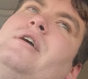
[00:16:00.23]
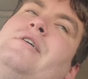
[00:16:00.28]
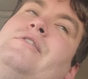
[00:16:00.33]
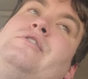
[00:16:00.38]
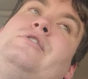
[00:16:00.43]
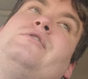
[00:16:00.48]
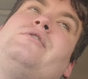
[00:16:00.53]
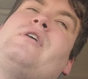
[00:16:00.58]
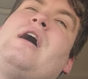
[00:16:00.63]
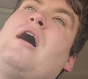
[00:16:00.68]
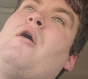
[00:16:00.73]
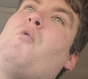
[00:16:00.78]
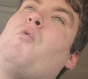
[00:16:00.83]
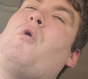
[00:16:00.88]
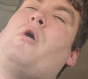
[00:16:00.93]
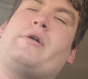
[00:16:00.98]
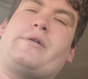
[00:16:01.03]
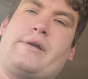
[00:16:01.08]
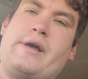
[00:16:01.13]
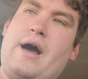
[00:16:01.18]
if you've got
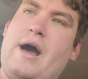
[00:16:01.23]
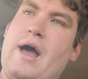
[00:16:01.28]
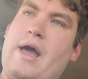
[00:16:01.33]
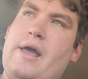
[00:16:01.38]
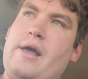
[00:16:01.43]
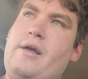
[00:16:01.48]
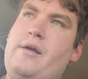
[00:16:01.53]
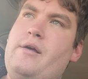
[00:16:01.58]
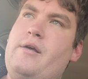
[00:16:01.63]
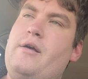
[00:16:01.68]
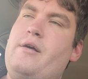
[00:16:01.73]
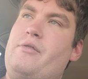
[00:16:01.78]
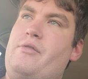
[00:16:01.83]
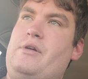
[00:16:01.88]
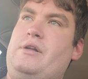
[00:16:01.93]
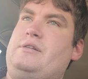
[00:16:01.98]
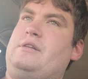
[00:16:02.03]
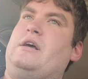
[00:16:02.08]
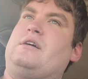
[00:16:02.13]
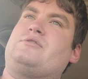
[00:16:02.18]
one guy
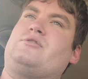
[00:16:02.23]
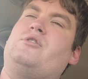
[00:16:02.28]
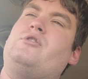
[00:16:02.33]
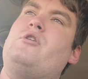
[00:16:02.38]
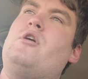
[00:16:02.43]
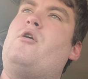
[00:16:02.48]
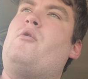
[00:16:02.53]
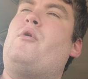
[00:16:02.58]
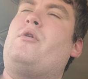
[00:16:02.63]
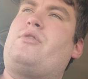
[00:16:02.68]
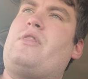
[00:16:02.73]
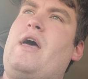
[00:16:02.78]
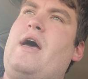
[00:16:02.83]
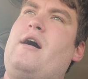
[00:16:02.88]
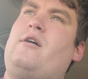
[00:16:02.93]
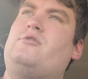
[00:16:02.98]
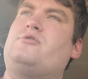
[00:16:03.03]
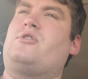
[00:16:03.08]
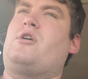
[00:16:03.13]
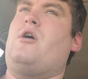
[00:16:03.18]
that doesn't know what the
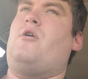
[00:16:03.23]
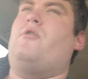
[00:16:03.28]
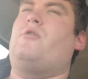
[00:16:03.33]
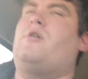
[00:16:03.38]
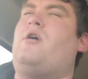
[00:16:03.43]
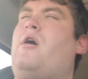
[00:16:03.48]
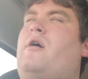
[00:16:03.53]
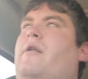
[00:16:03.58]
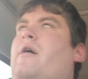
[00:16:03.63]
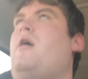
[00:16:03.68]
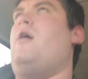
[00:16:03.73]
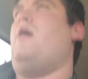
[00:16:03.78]
hell's going on.